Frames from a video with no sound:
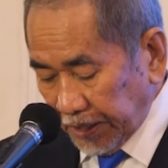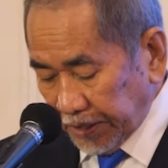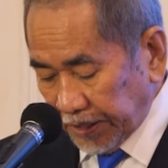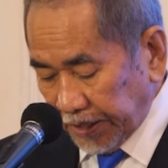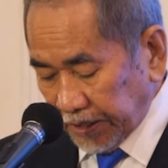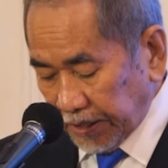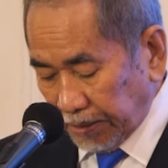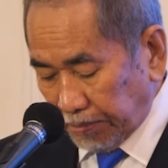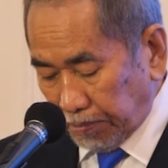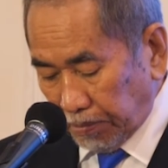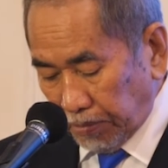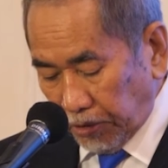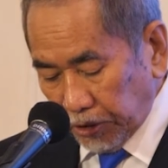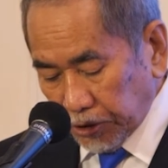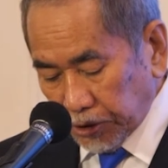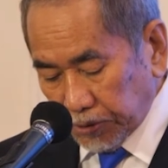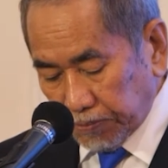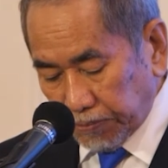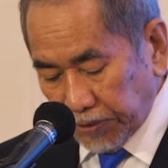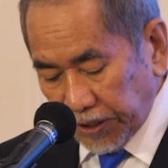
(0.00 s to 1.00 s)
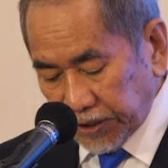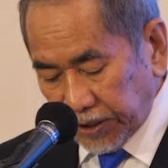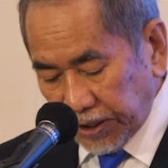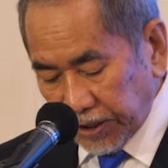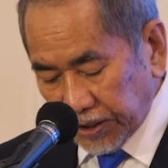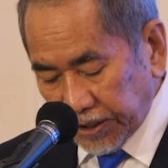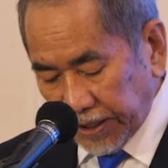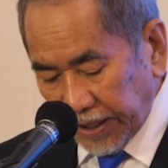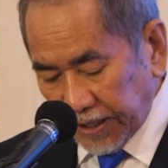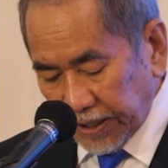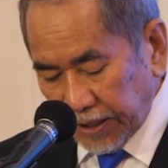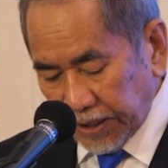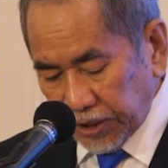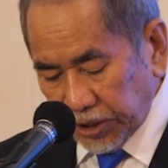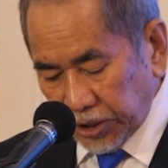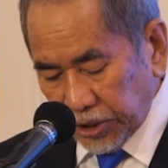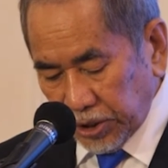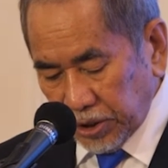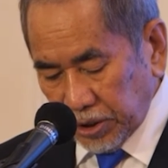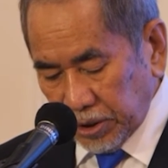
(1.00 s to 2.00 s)
that the most pressing
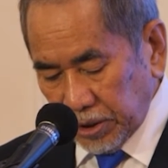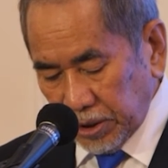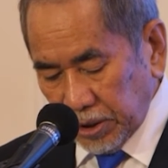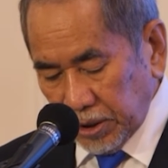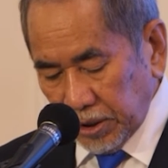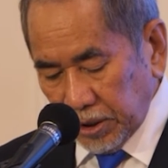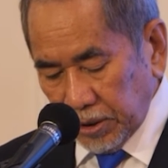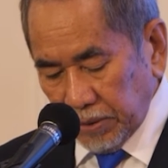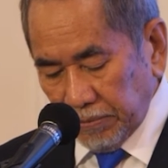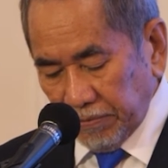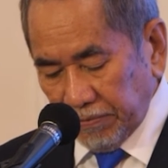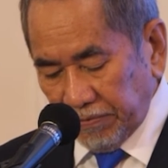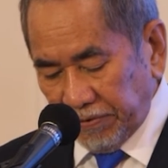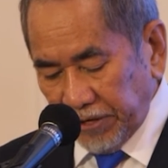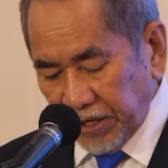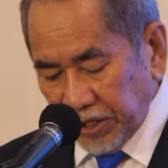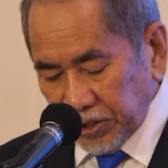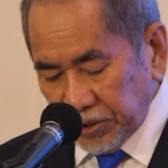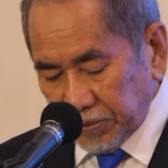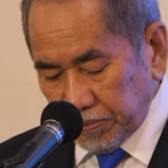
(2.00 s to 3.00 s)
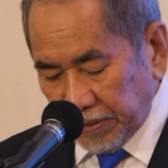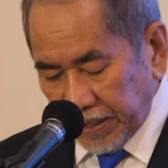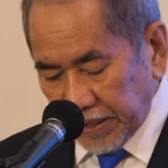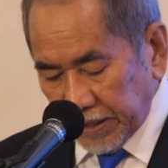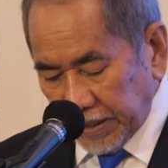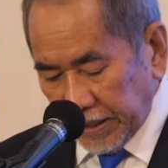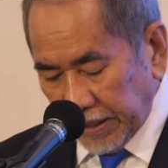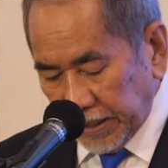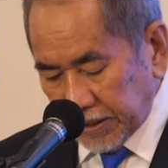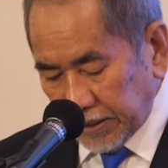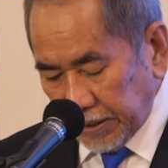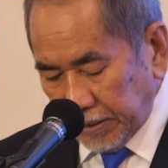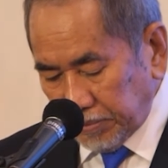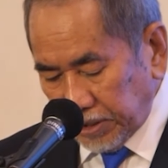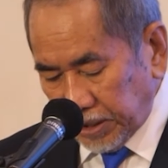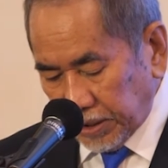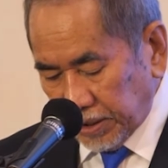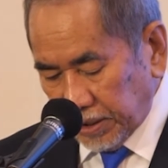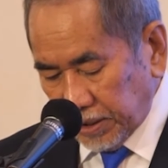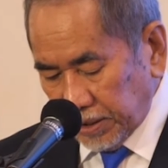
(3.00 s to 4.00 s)
challenge faced by the
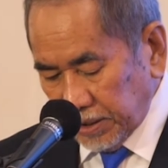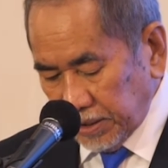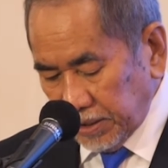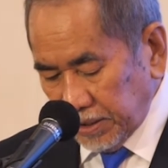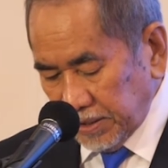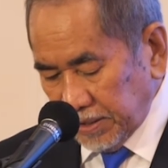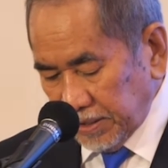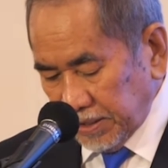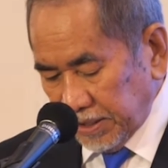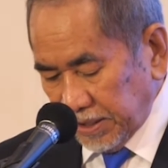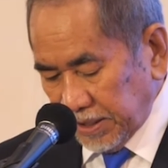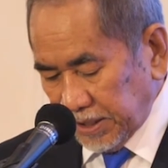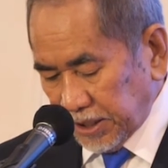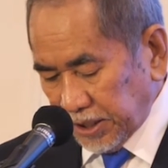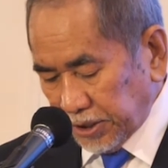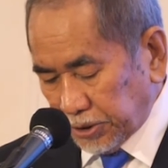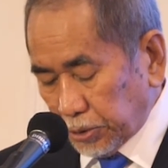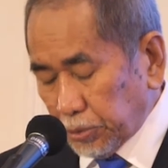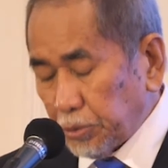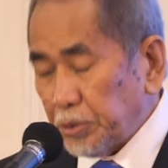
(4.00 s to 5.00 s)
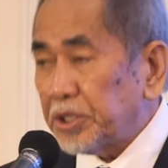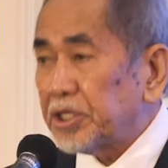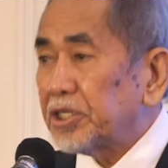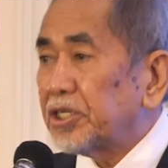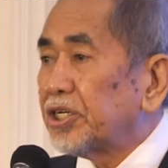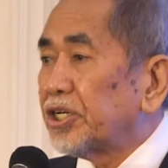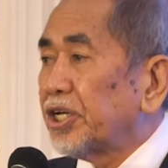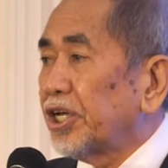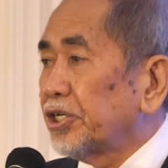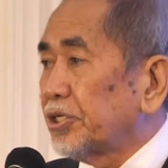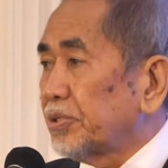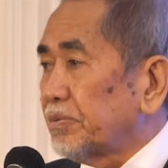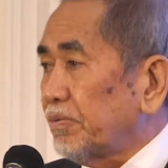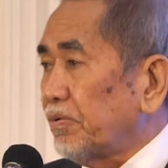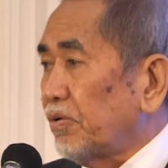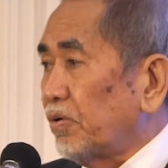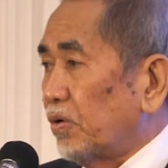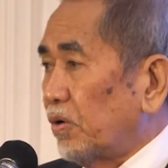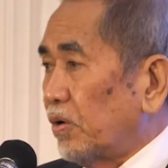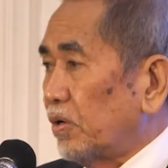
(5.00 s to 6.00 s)
SME is a huge cash
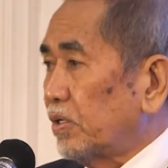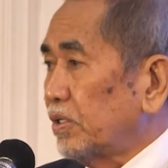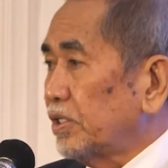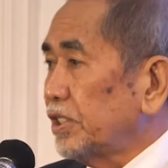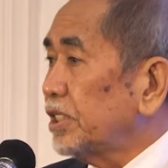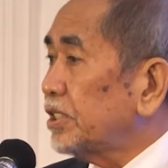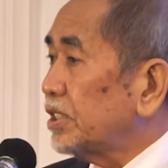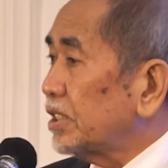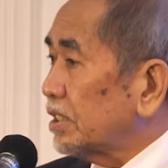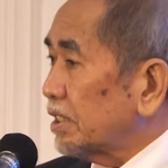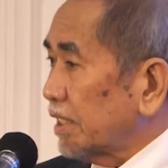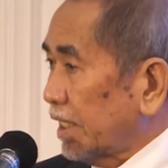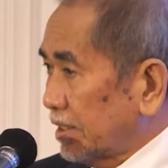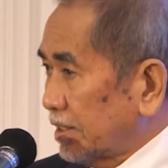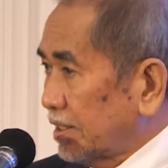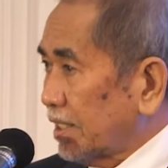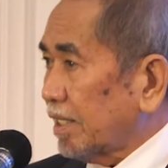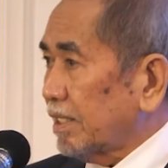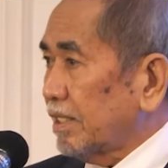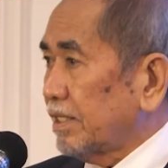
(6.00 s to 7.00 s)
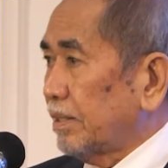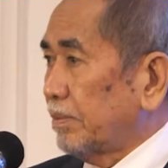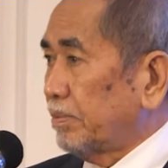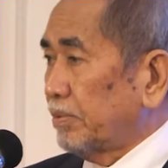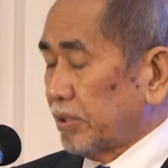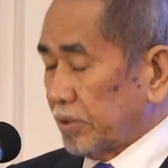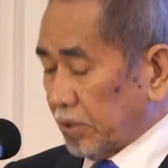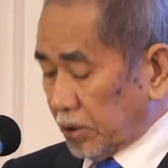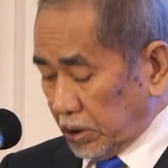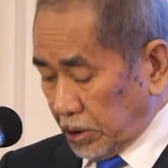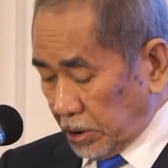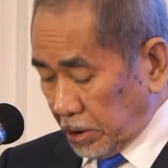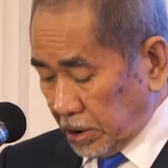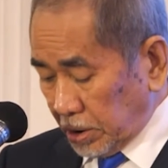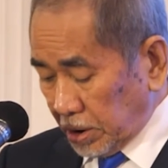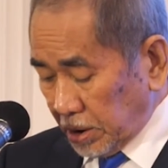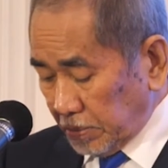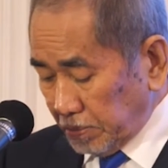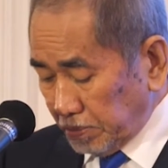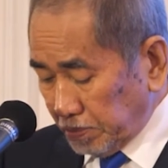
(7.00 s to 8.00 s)
flow. This is exactly the word,
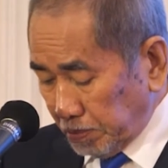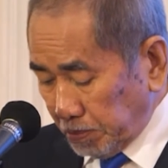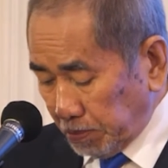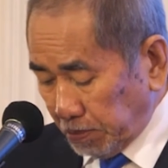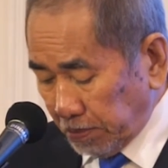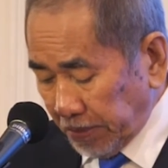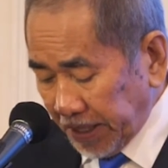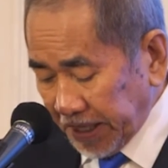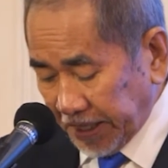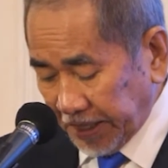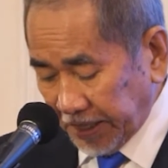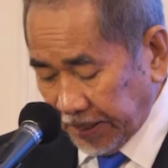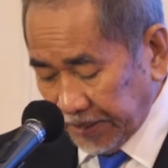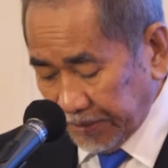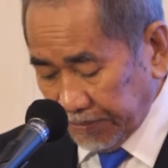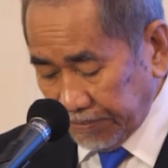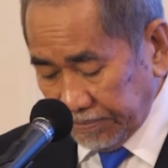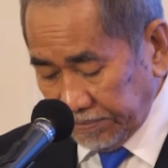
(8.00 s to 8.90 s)
money.